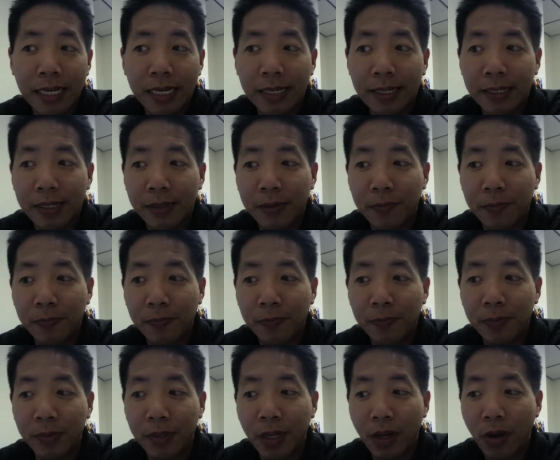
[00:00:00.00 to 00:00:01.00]
Um,
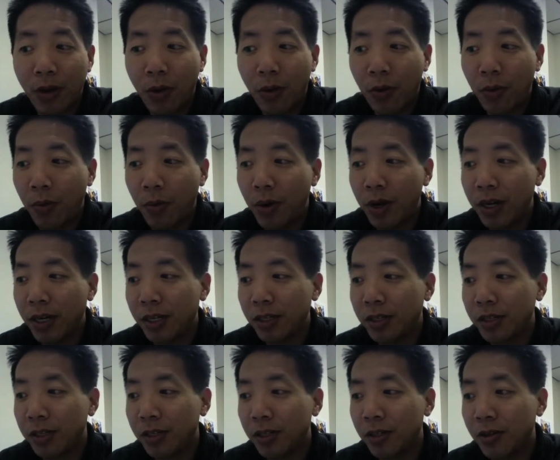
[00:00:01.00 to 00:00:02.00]
what
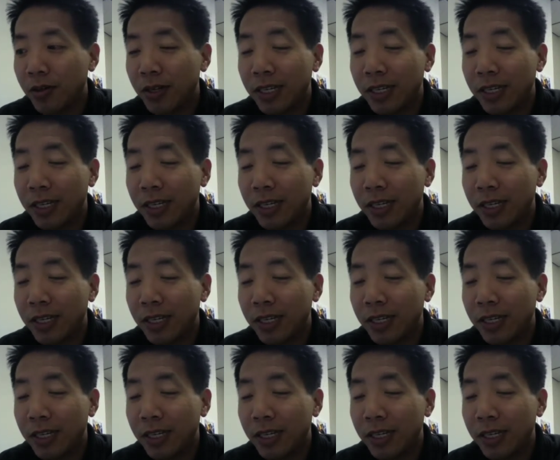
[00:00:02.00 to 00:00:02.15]
else is new?